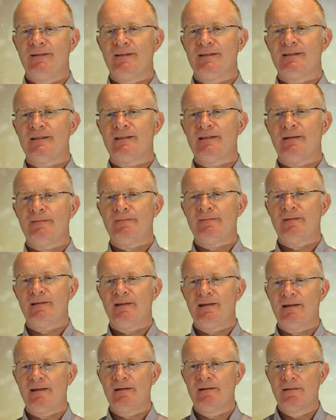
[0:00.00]

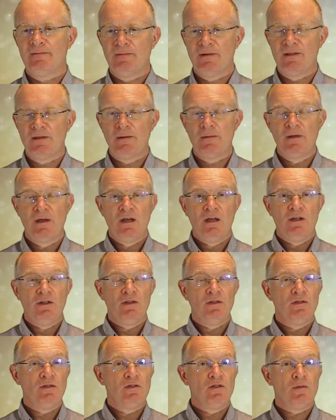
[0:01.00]
Something when the
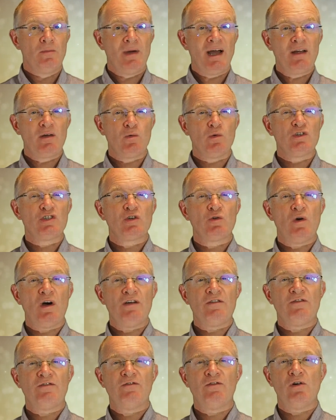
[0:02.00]
banquet wasn't
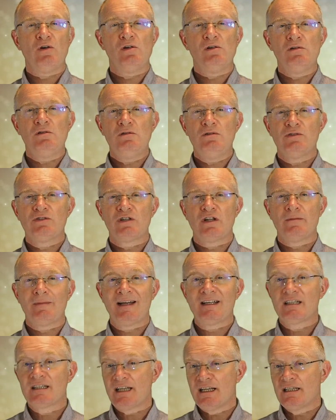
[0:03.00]
quite full, so the
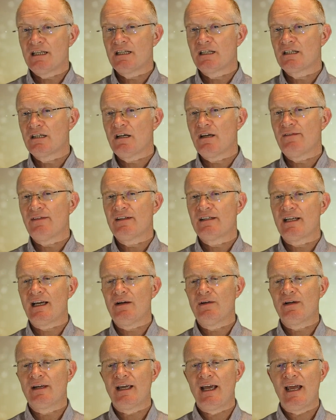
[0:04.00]
man sent his servant
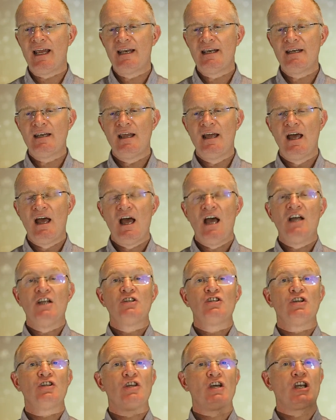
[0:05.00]
out again
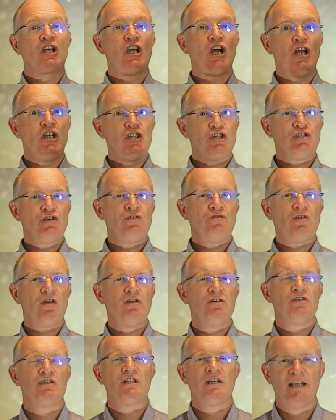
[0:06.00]
to the country
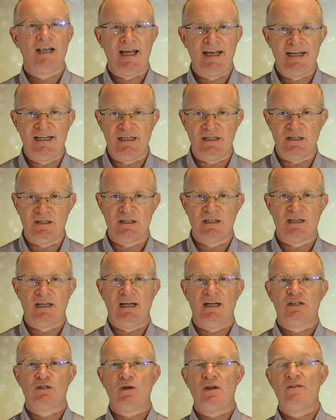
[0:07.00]
roads and lanes
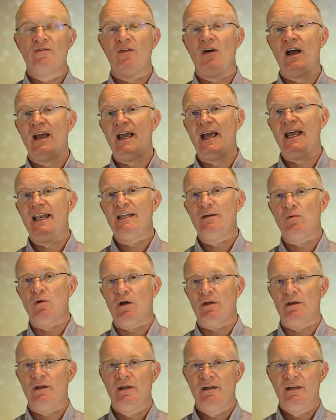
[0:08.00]
to invite
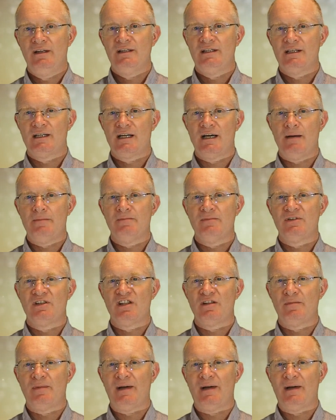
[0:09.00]
anyone to come to the